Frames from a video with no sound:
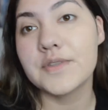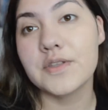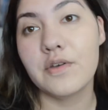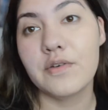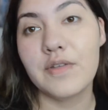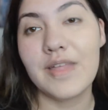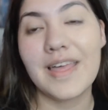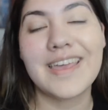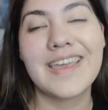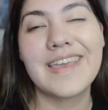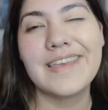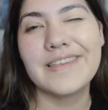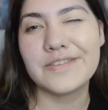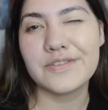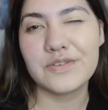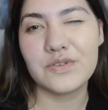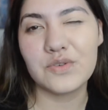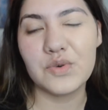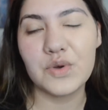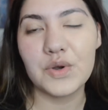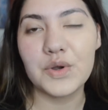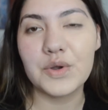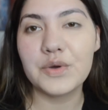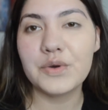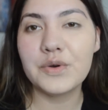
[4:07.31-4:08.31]
so like his
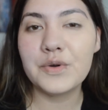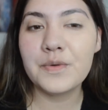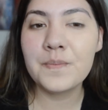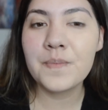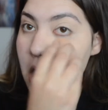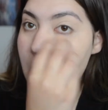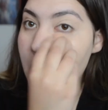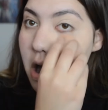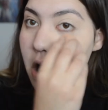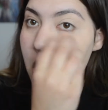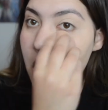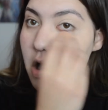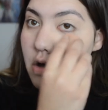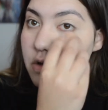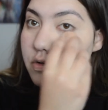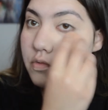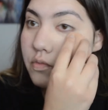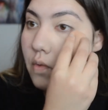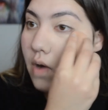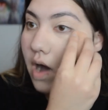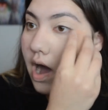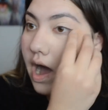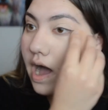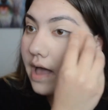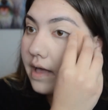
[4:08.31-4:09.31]
crew, all
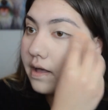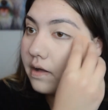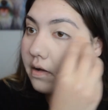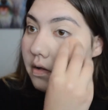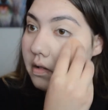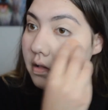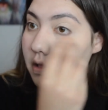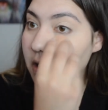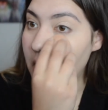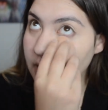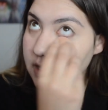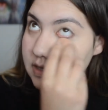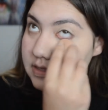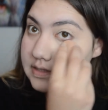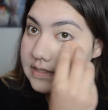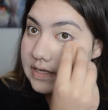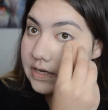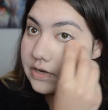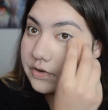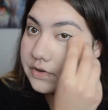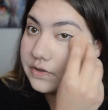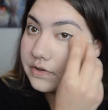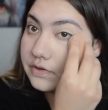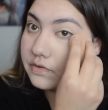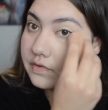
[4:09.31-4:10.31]
while a
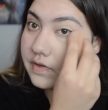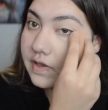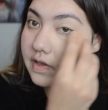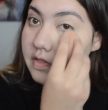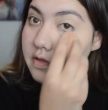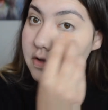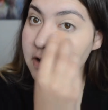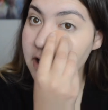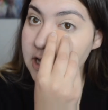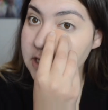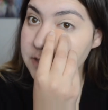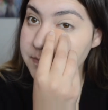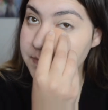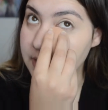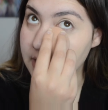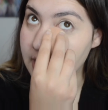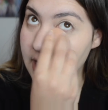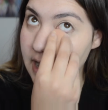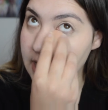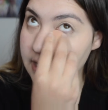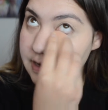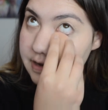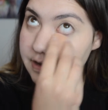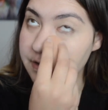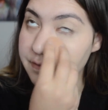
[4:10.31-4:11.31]
serial killer has been
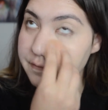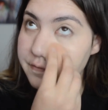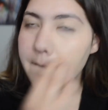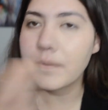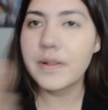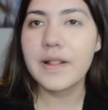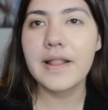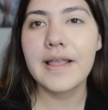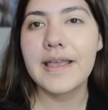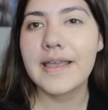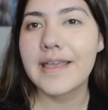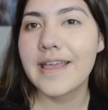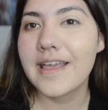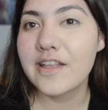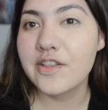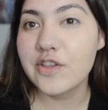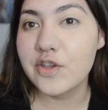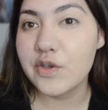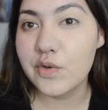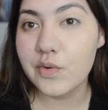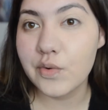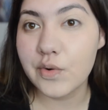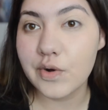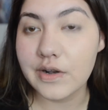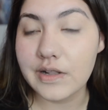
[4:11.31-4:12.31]
kind of plaguing
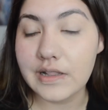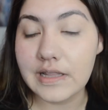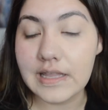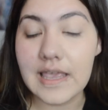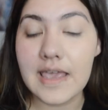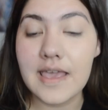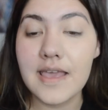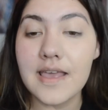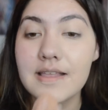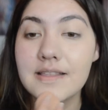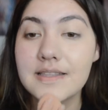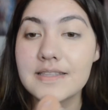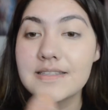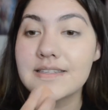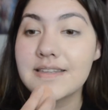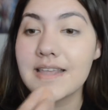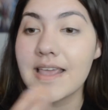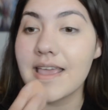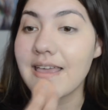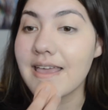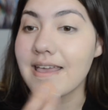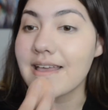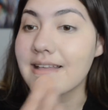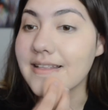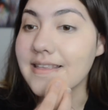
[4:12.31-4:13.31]
New Orleans
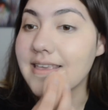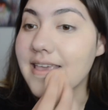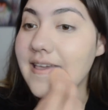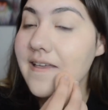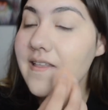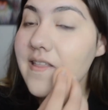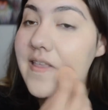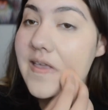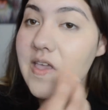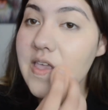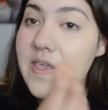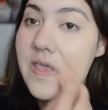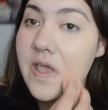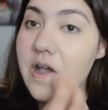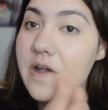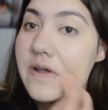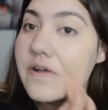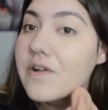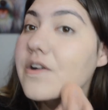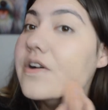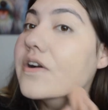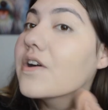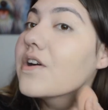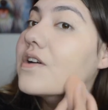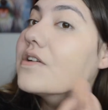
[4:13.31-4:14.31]
and killing
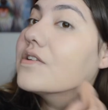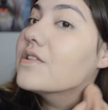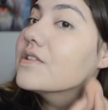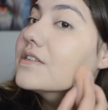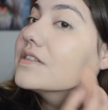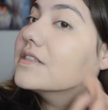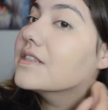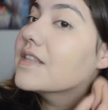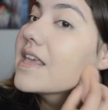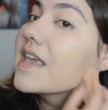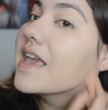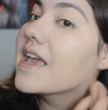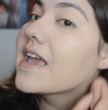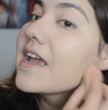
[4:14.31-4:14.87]
young girls in the